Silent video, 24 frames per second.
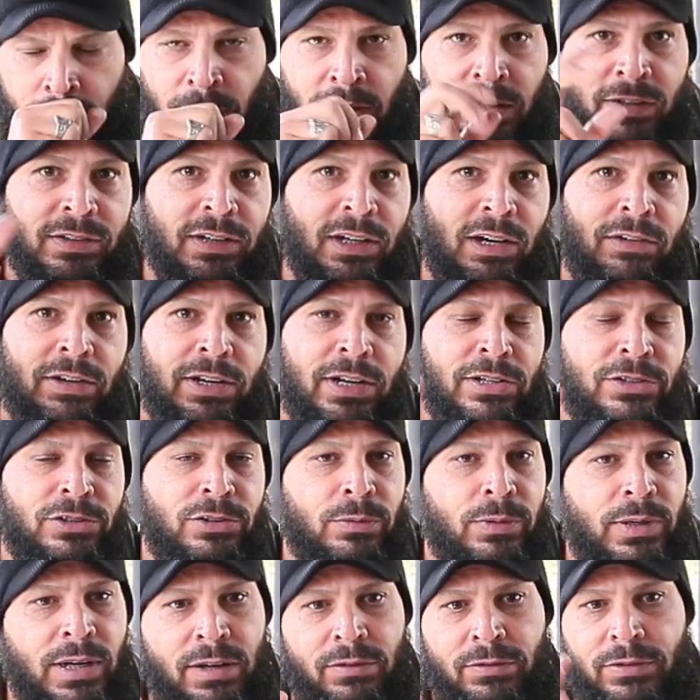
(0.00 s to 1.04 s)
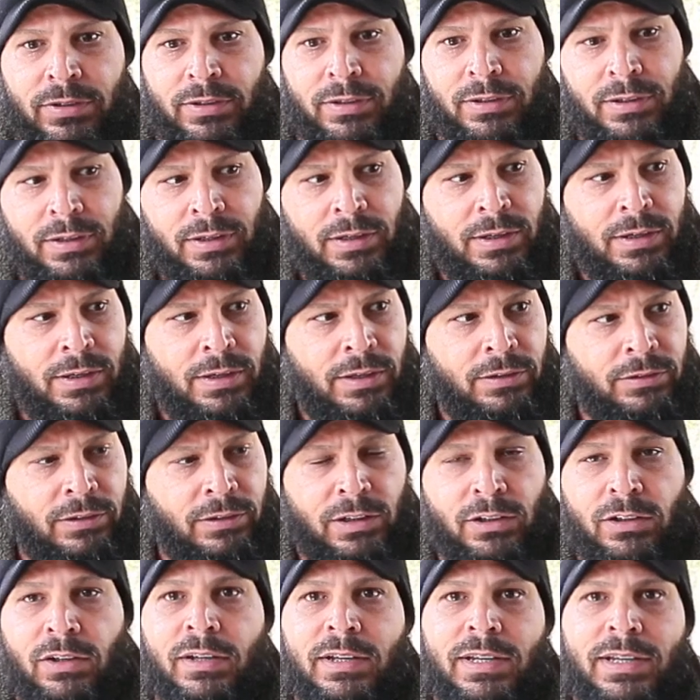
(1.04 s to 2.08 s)
military-ish or whatever the
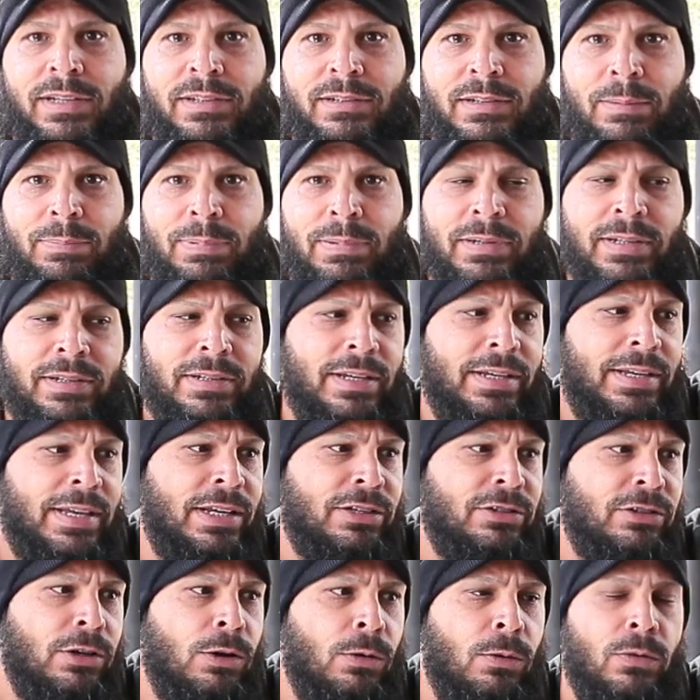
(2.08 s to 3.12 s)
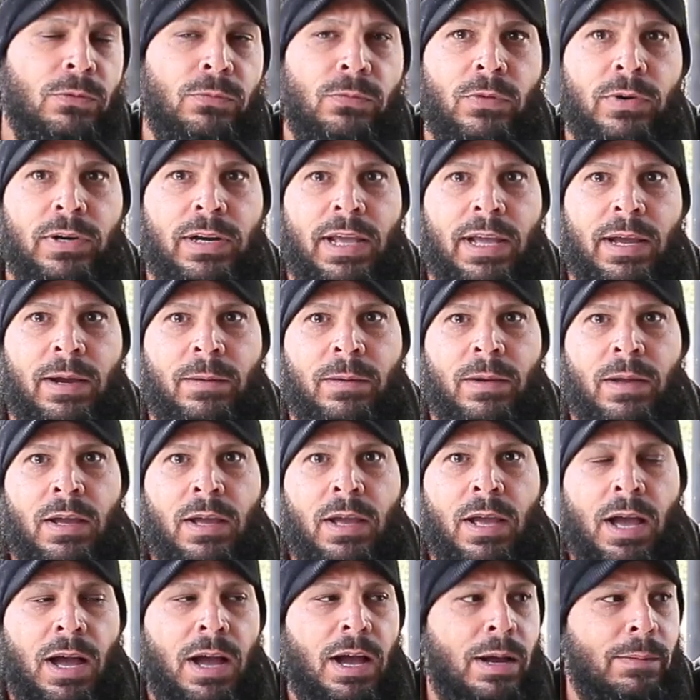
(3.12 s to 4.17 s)
look is that people, the kids are going for now.
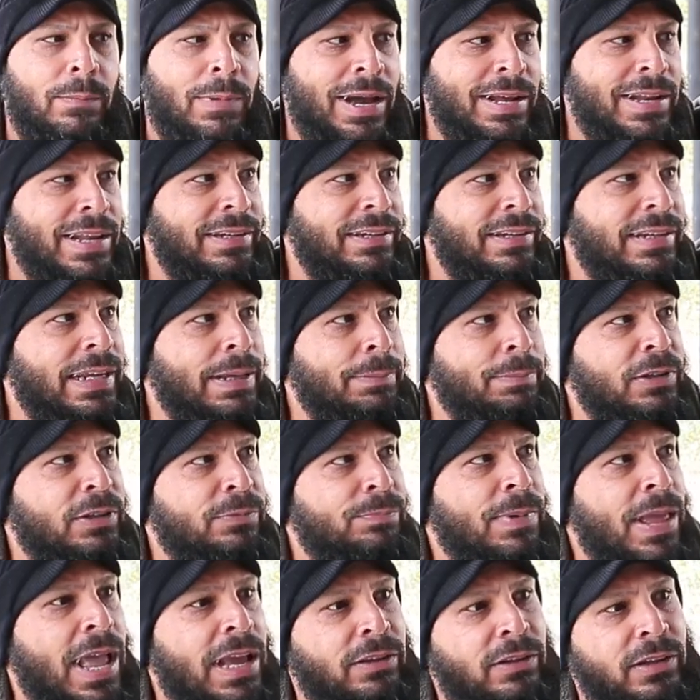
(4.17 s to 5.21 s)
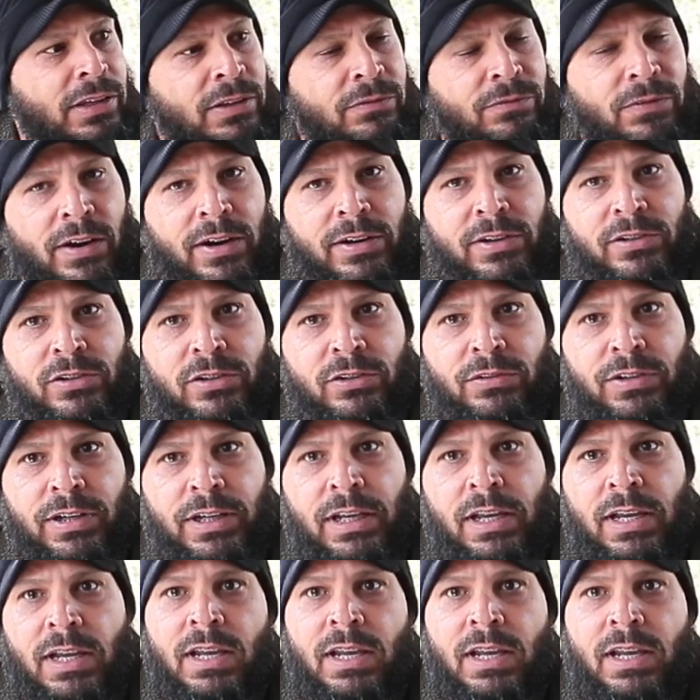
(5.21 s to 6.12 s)
Um, I like to keep this bag looking very discreet.